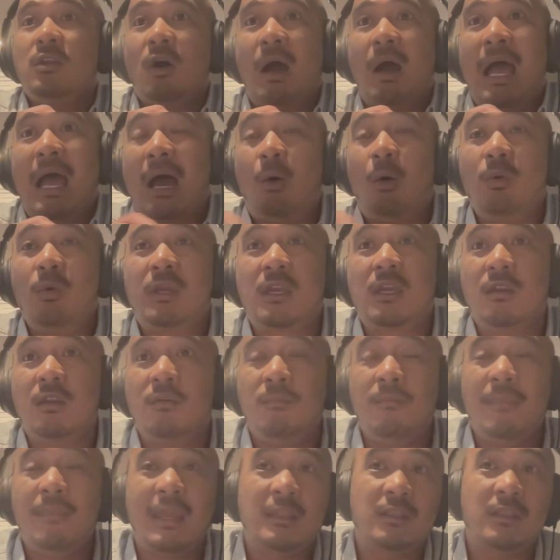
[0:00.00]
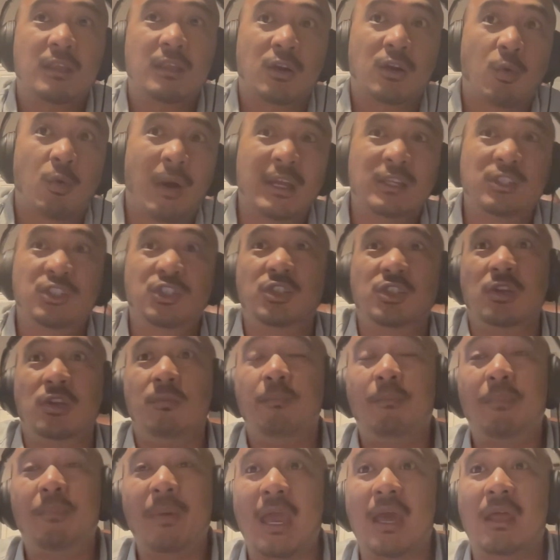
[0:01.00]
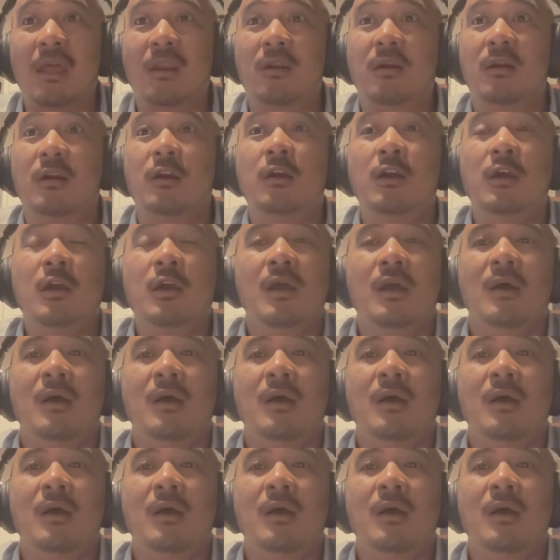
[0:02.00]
how we can make the question better.